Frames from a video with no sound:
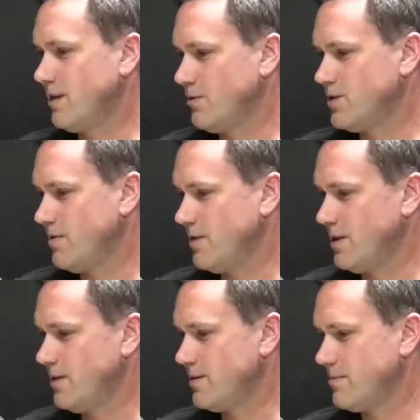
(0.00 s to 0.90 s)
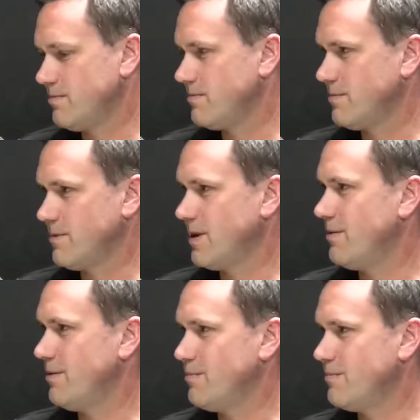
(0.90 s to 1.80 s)
That longevity is
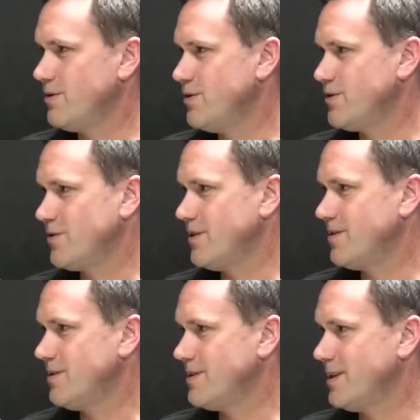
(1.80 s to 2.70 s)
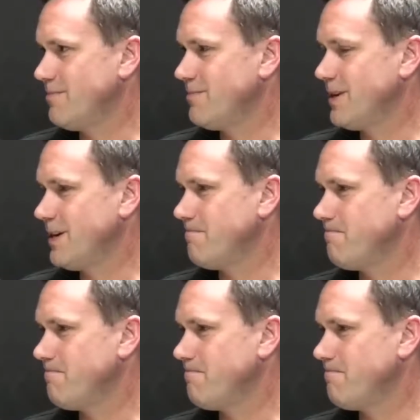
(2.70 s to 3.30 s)
one of the huge strengths of the team.